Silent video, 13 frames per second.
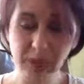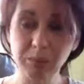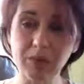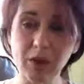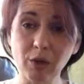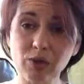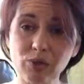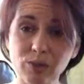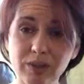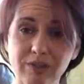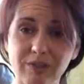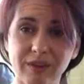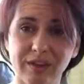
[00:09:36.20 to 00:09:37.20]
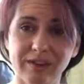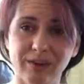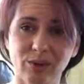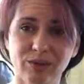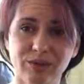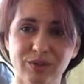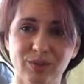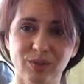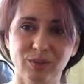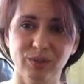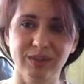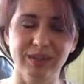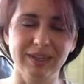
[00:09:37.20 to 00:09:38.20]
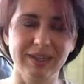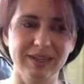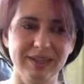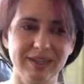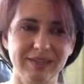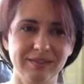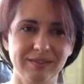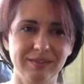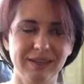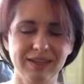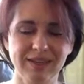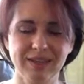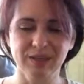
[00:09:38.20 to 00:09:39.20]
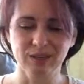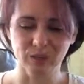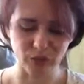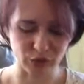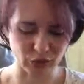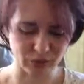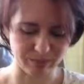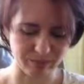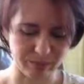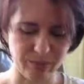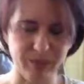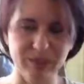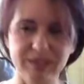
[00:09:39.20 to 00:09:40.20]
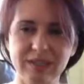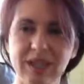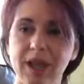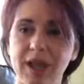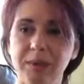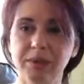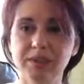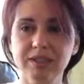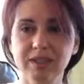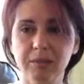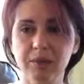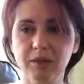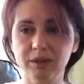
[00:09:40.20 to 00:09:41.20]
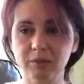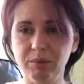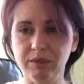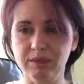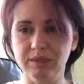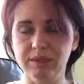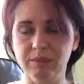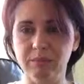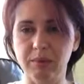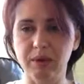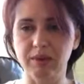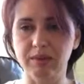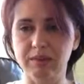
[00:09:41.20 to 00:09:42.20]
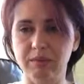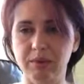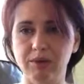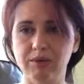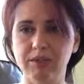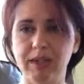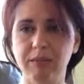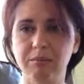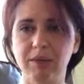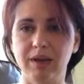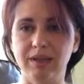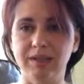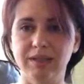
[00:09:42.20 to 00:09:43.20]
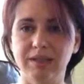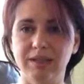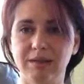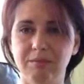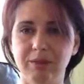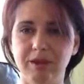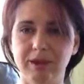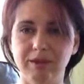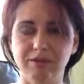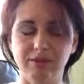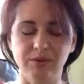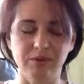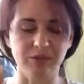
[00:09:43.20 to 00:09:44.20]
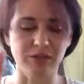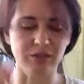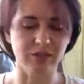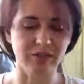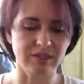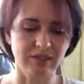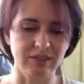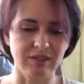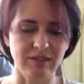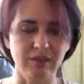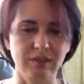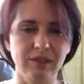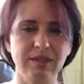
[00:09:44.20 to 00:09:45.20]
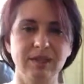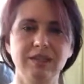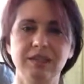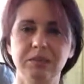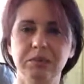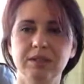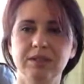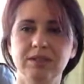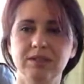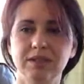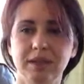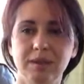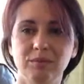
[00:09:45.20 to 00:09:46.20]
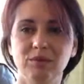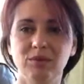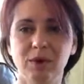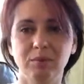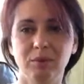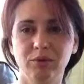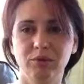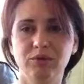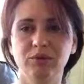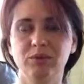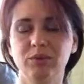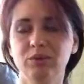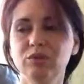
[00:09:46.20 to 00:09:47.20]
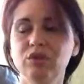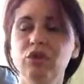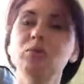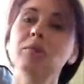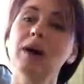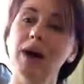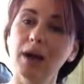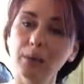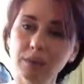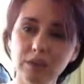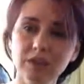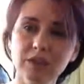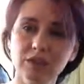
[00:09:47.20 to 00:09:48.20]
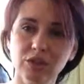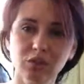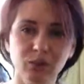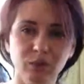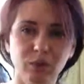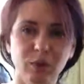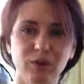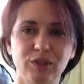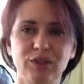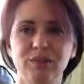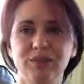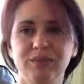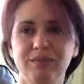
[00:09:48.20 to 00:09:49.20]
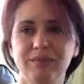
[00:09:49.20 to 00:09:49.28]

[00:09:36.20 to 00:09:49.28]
But that was really fun. Those were really really good memories. I'm gonna stop here because it's about 10 minutes, and my iPhone just only takes 10 minutes at the time to upload to YouTube. I will continue with part 2.